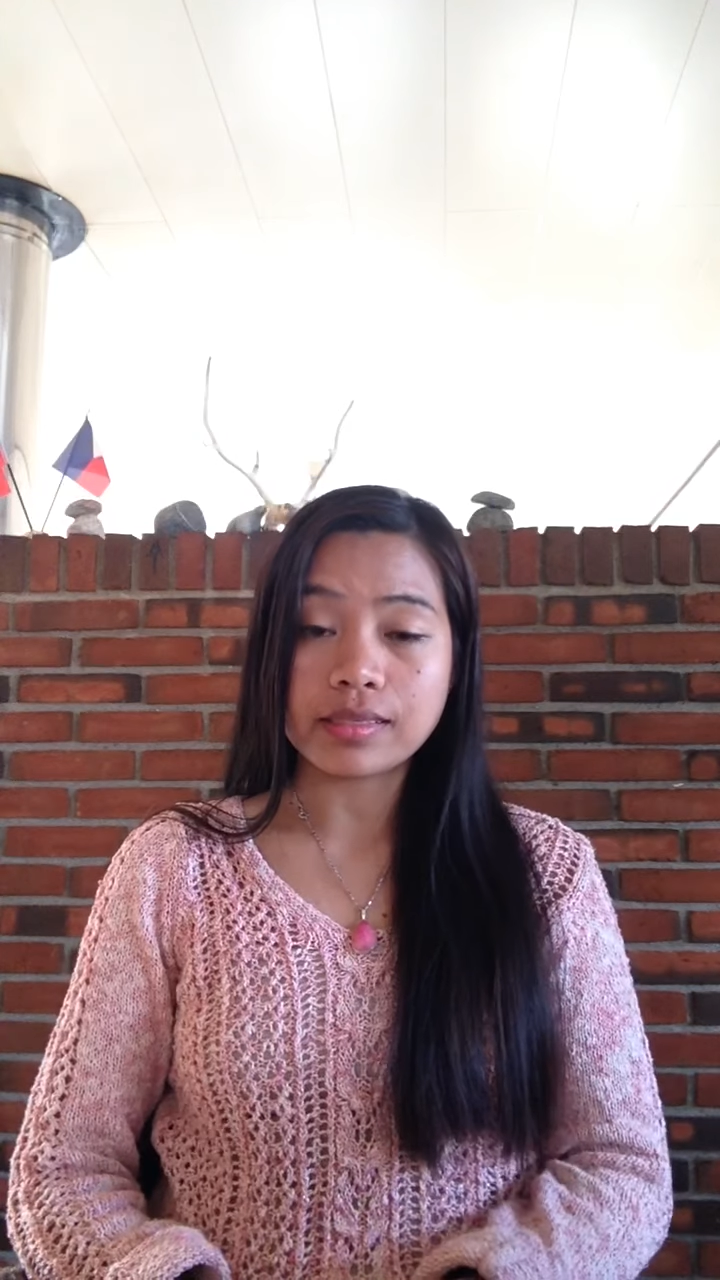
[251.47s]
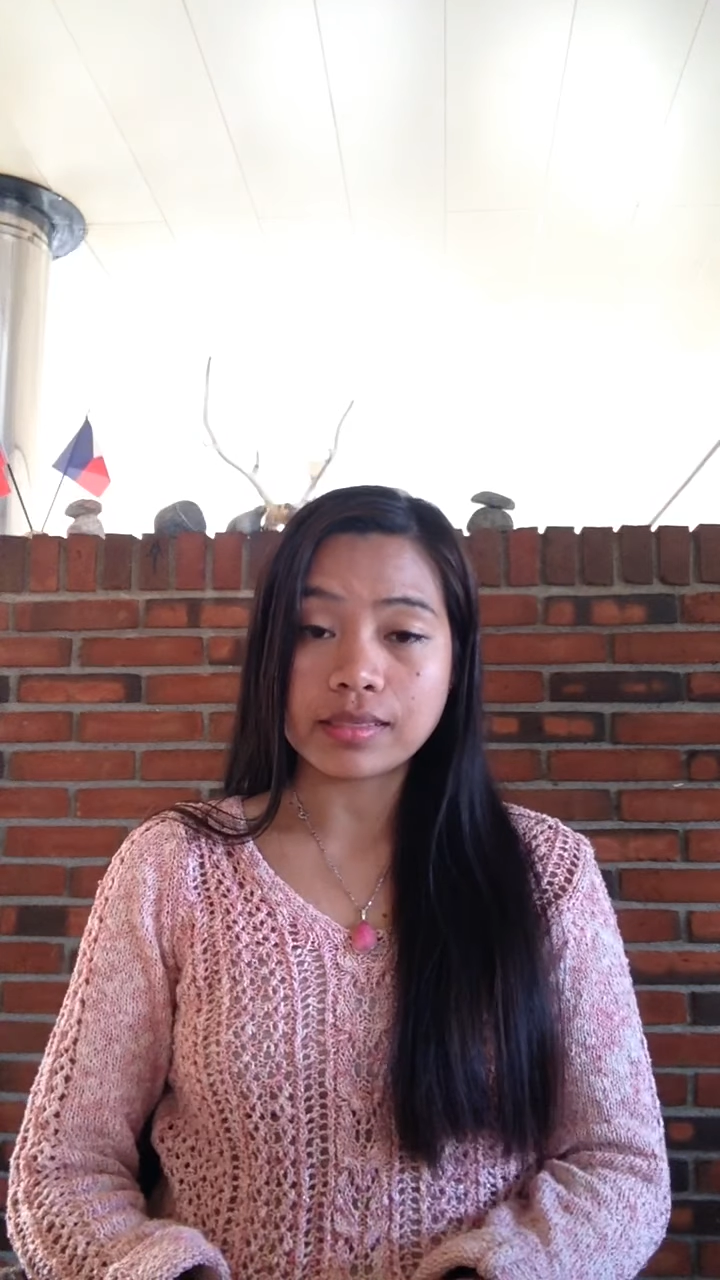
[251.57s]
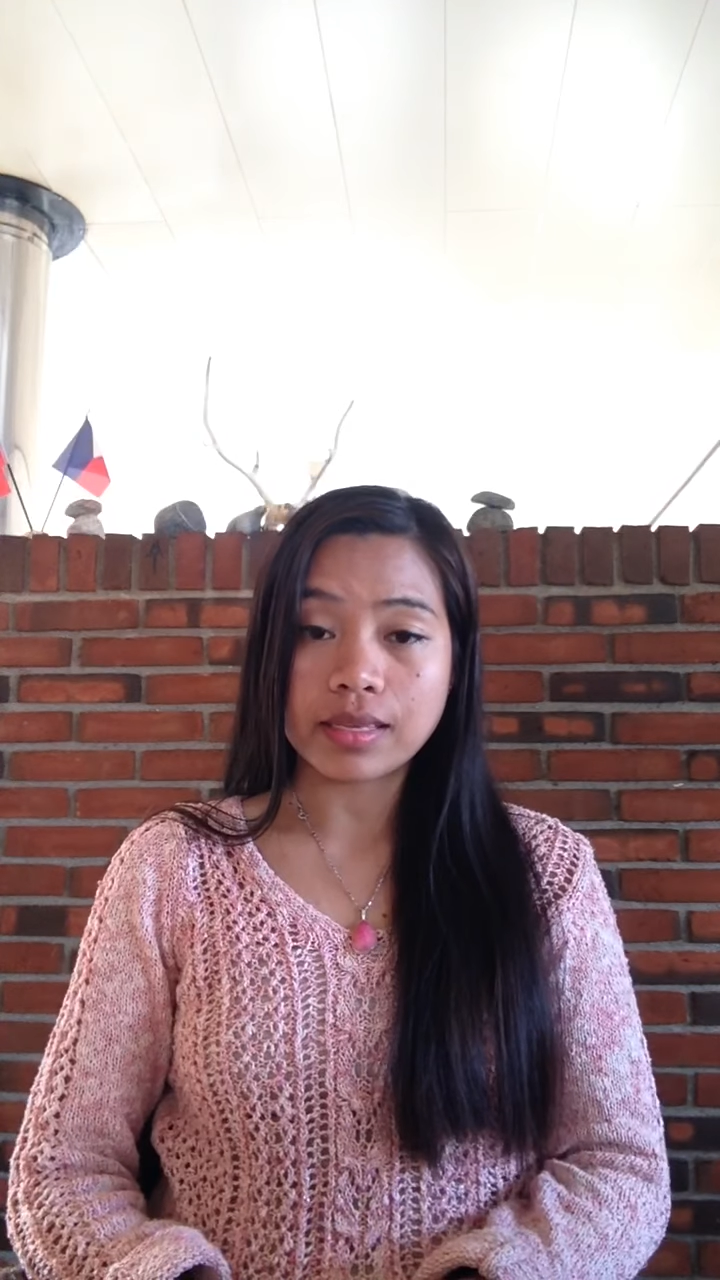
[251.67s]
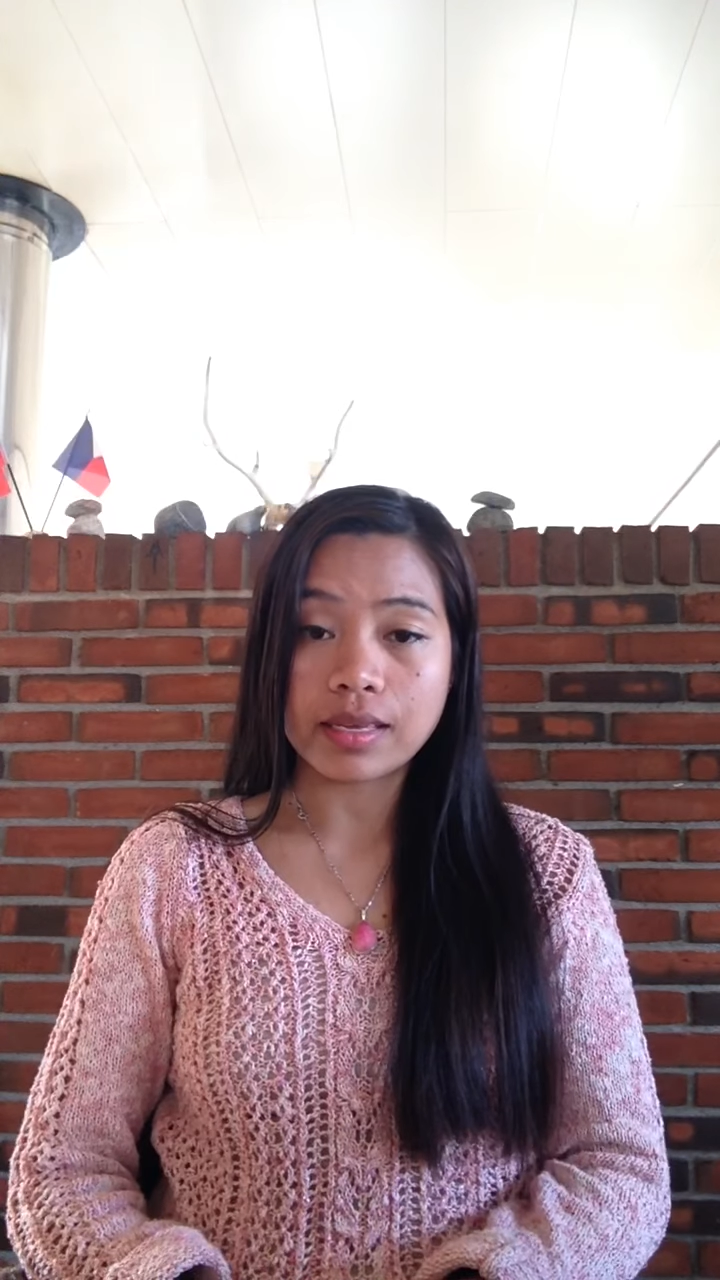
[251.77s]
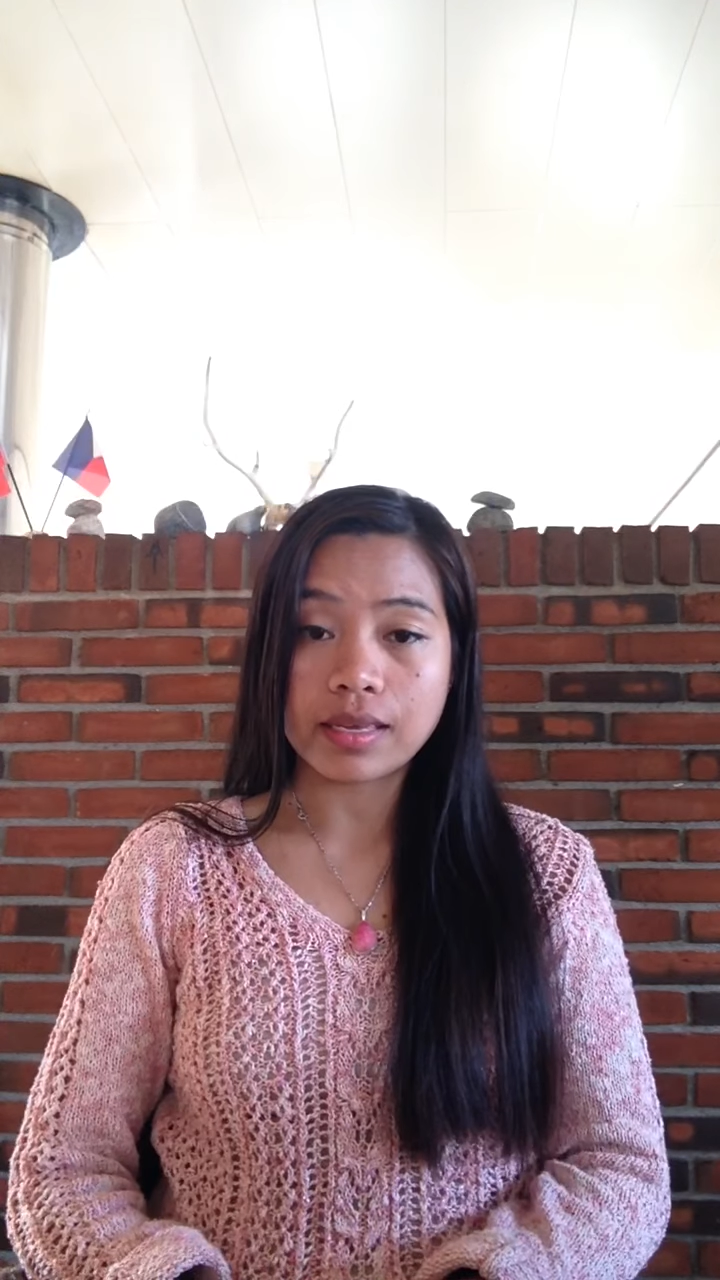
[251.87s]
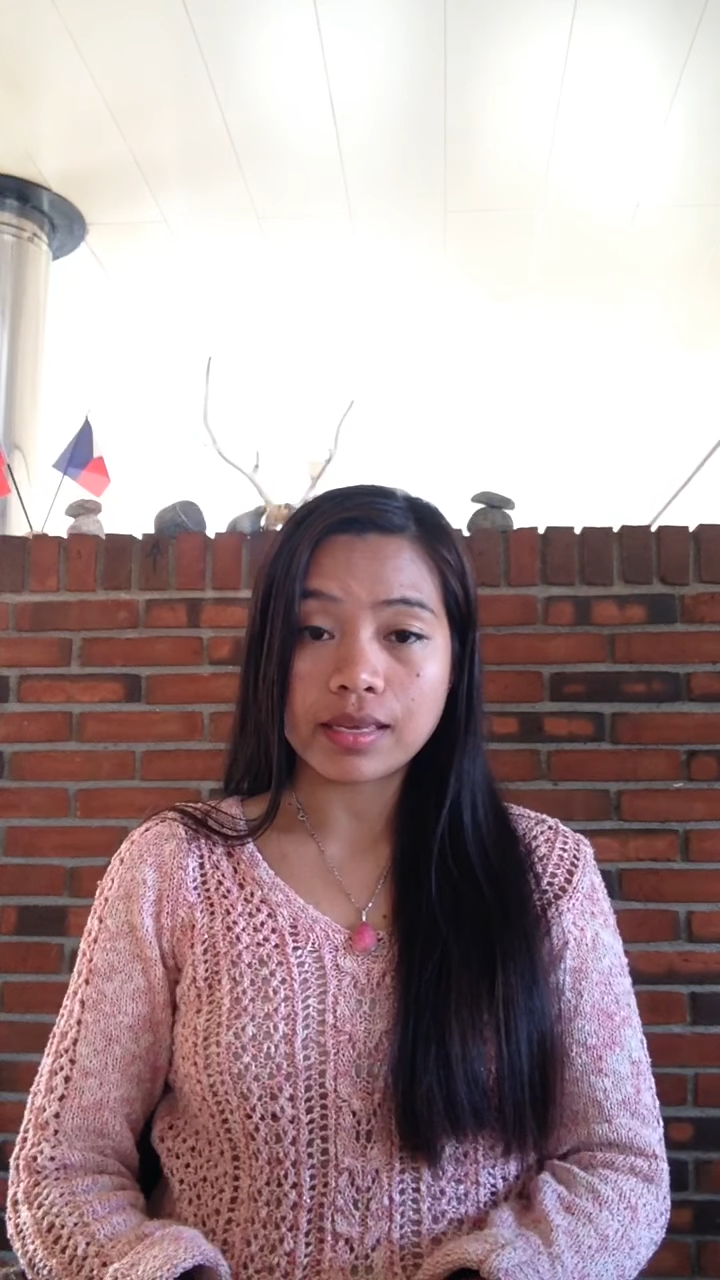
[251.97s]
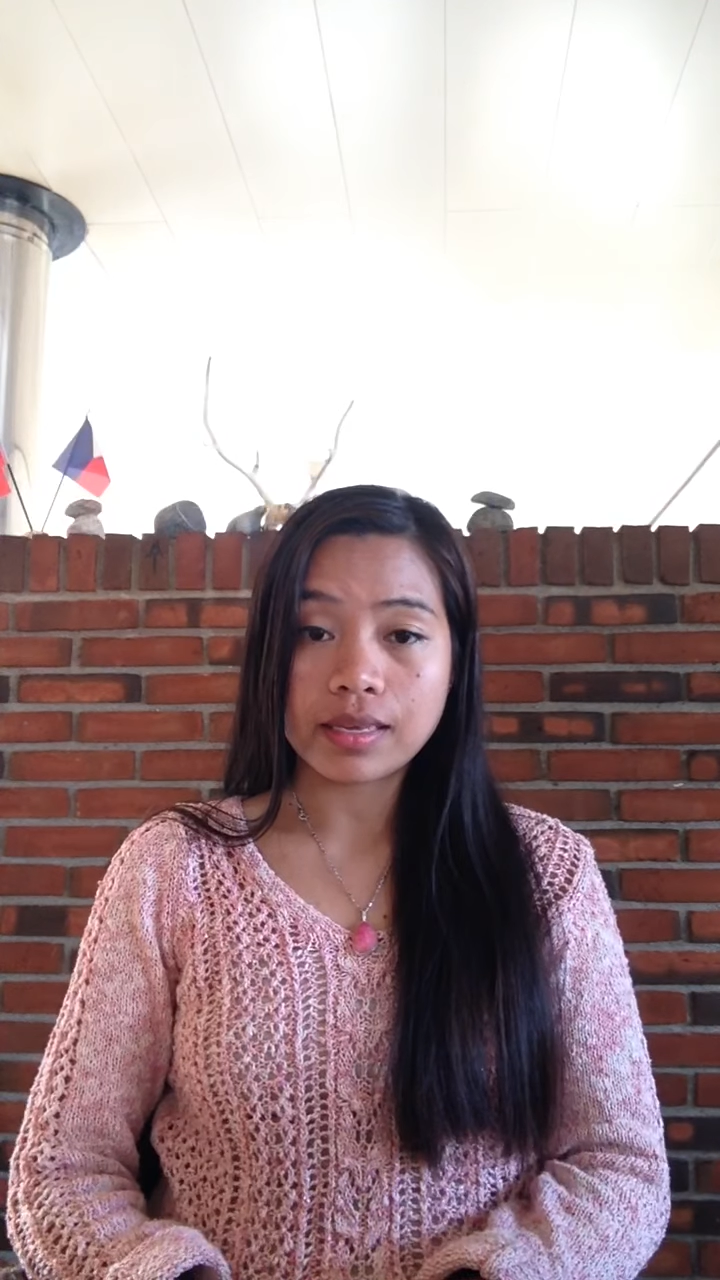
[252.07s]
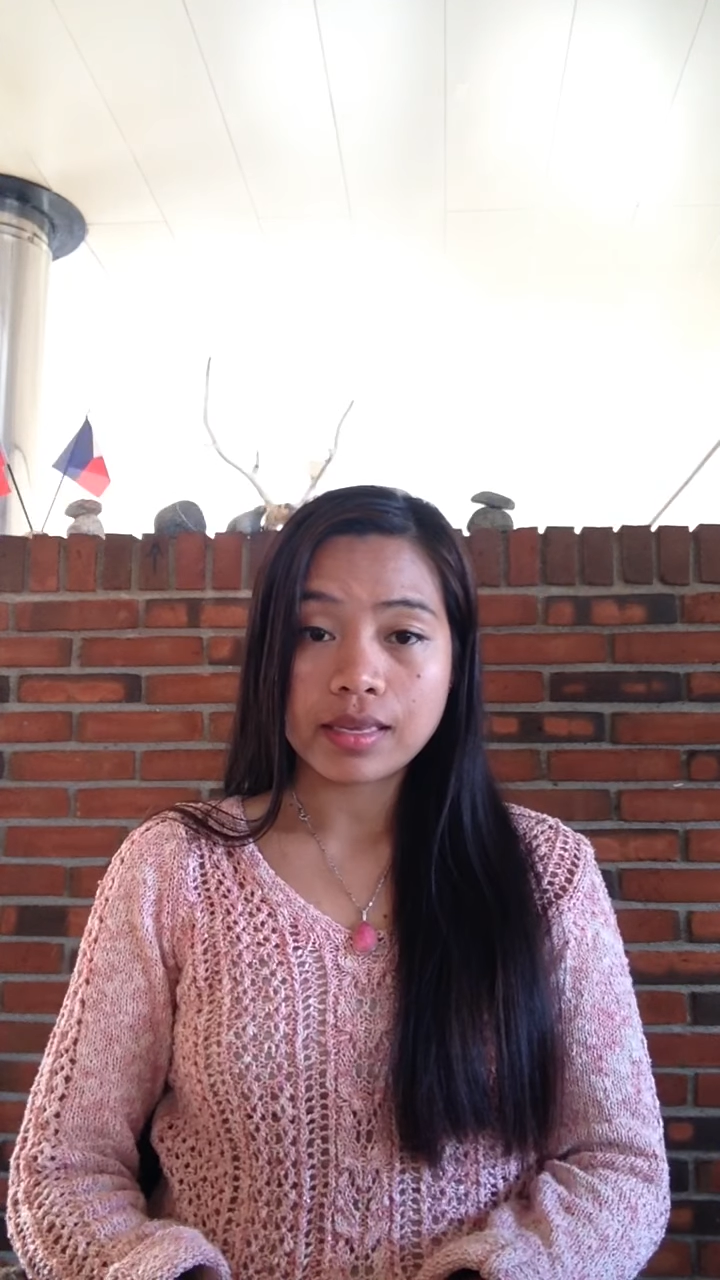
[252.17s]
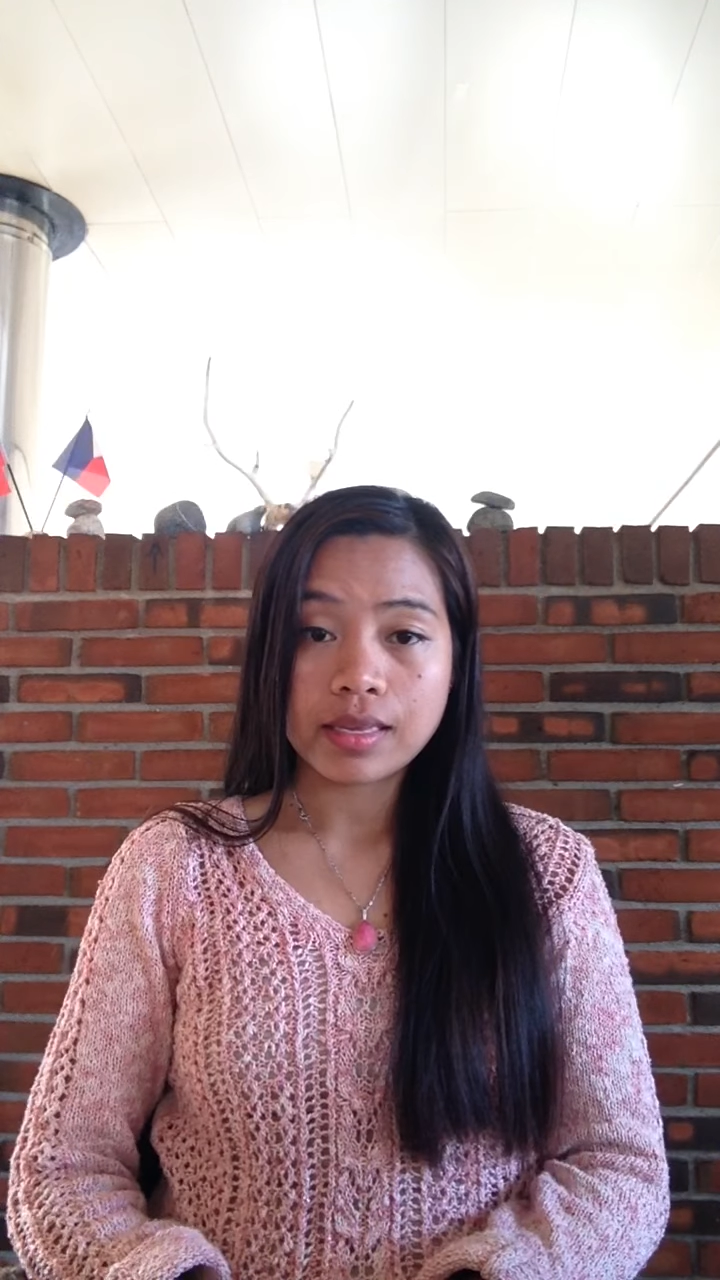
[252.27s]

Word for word: they say